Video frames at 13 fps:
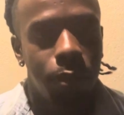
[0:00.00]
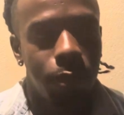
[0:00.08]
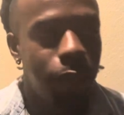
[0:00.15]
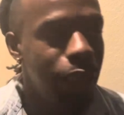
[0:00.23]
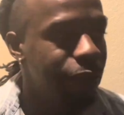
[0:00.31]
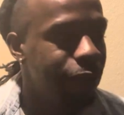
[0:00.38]

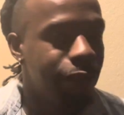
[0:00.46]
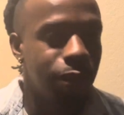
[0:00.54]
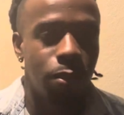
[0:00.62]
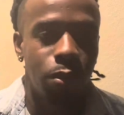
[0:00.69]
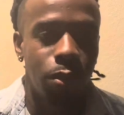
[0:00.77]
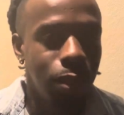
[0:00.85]
This is
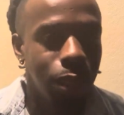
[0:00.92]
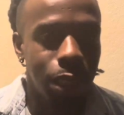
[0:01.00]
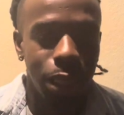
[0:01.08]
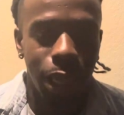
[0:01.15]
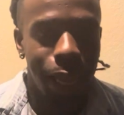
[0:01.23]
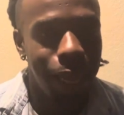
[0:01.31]
some real
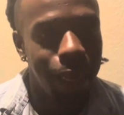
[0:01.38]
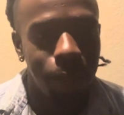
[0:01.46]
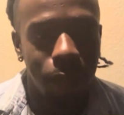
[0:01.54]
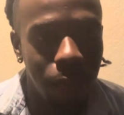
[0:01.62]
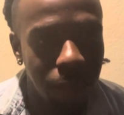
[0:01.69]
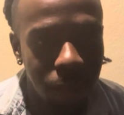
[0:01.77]
good game,
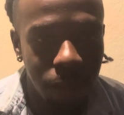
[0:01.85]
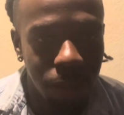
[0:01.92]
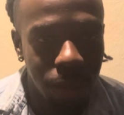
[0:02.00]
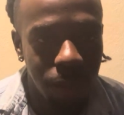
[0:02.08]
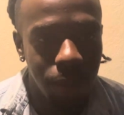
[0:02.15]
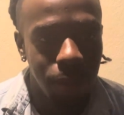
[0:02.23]
y'all.
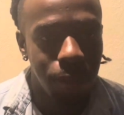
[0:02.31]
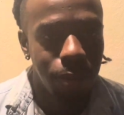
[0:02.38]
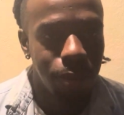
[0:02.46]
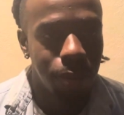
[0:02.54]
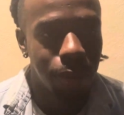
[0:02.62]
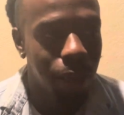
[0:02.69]

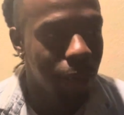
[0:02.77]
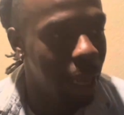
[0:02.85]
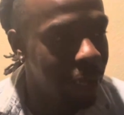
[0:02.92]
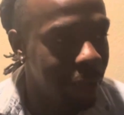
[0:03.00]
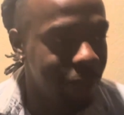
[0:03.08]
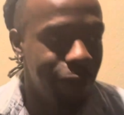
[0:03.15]
I'm
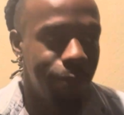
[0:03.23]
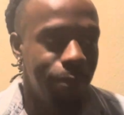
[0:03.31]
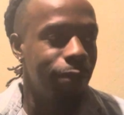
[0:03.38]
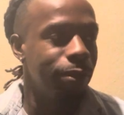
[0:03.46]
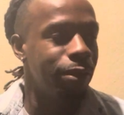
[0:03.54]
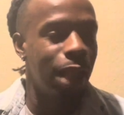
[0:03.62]
like, this is my
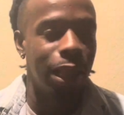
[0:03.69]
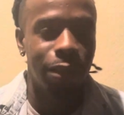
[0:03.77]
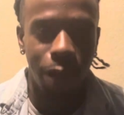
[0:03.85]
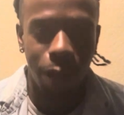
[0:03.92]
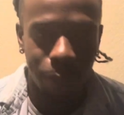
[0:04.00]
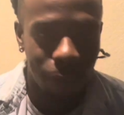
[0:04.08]
special. I
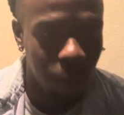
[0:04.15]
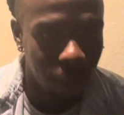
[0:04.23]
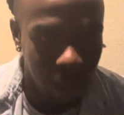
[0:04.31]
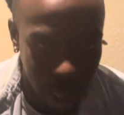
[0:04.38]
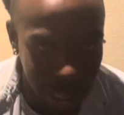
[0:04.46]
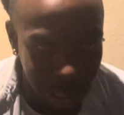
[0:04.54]
talk about
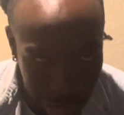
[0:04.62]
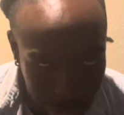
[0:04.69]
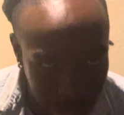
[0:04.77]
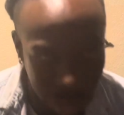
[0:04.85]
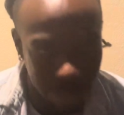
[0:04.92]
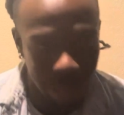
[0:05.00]

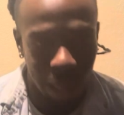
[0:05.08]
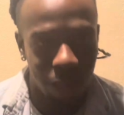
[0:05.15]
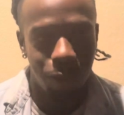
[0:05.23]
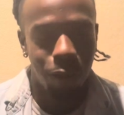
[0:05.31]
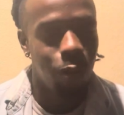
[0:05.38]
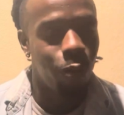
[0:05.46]
relationships. I
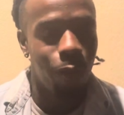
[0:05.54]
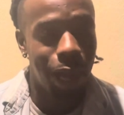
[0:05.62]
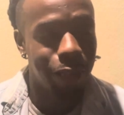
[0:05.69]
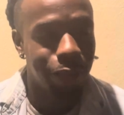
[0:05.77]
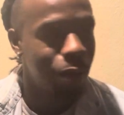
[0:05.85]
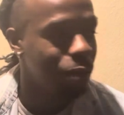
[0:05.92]
don't know why
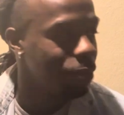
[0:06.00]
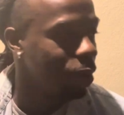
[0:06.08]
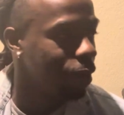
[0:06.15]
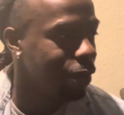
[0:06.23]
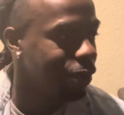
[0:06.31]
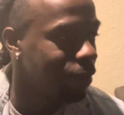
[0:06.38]
I talk about
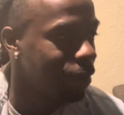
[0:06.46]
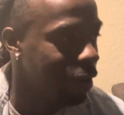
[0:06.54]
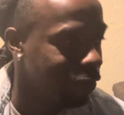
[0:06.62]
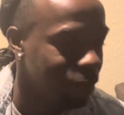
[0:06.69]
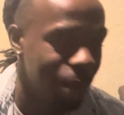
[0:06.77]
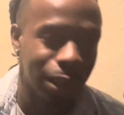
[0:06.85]

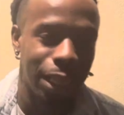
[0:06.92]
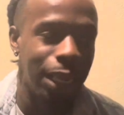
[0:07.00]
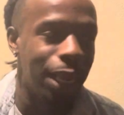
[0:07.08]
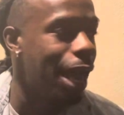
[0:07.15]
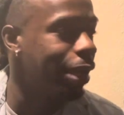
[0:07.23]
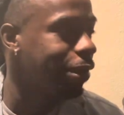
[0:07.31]
relationships. I think
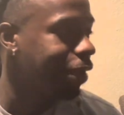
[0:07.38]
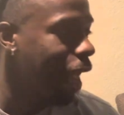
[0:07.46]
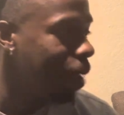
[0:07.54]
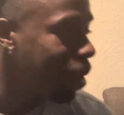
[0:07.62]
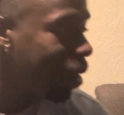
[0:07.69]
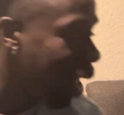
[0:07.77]
God just
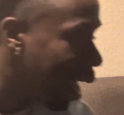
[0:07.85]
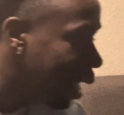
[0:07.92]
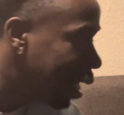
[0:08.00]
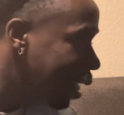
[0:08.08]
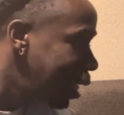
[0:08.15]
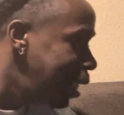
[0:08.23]
gave me
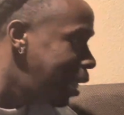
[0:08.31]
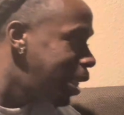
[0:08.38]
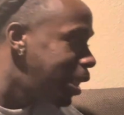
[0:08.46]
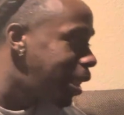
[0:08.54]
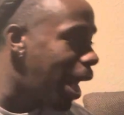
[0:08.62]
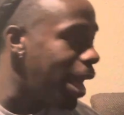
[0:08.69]

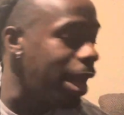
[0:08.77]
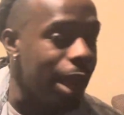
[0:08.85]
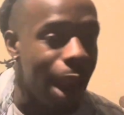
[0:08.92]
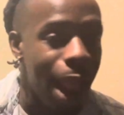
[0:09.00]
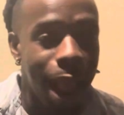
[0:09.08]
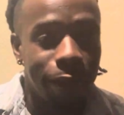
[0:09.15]
that
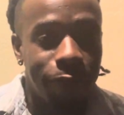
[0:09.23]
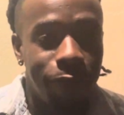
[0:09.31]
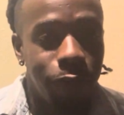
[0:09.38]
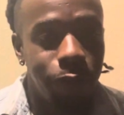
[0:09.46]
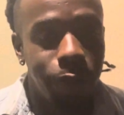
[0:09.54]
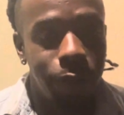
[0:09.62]
knack
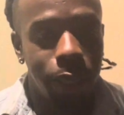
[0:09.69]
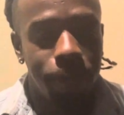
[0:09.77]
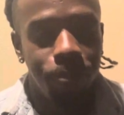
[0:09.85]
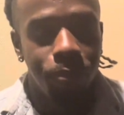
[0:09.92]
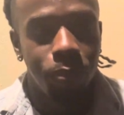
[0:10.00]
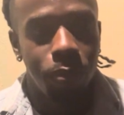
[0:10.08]
for it.
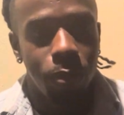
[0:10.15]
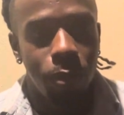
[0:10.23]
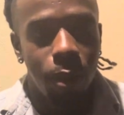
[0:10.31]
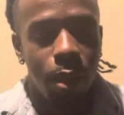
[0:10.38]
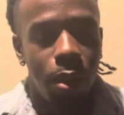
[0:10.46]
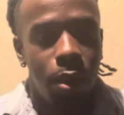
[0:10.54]

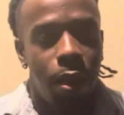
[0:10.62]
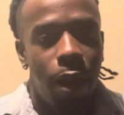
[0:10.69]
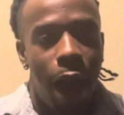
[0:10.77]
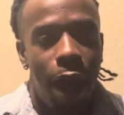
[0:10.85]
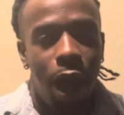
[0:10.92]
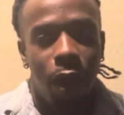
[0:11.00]

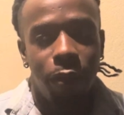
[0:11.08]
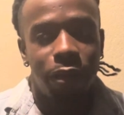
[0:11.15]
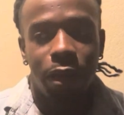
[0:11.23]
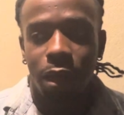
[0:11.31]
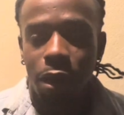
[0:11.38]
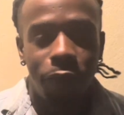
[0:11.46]
I was a
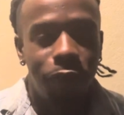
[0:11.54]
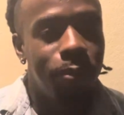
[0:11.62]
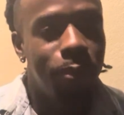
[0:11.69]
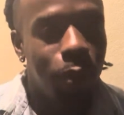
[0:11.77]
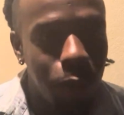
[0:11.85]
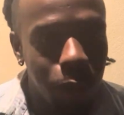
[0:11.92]
lover
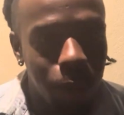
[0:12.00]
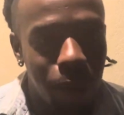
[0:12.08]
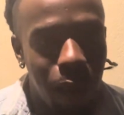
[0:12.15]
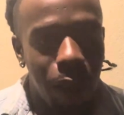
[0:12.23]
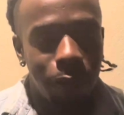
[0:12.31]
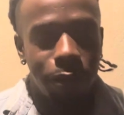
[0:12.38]
boy when
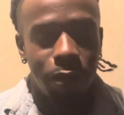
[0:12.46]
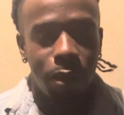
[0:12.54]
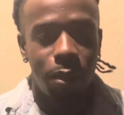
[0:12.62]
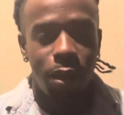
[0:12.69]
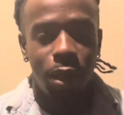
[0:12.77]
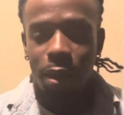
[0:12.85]
I was growing up.